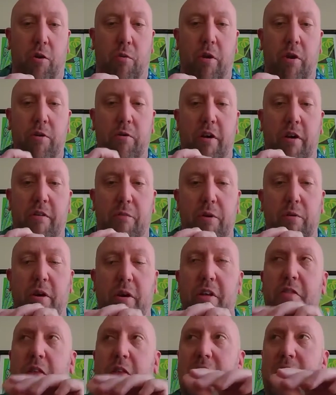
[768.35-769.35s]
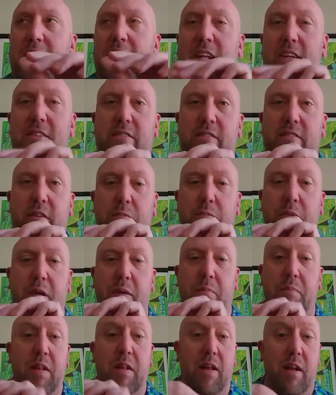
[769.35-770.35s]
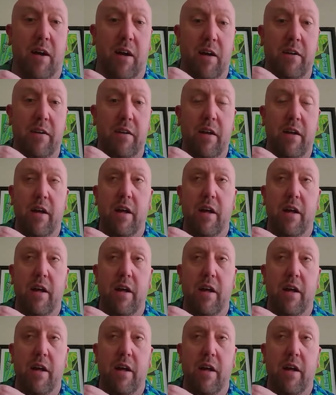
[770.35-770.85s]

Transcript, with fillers: Where do I what do I think needs to be plugged?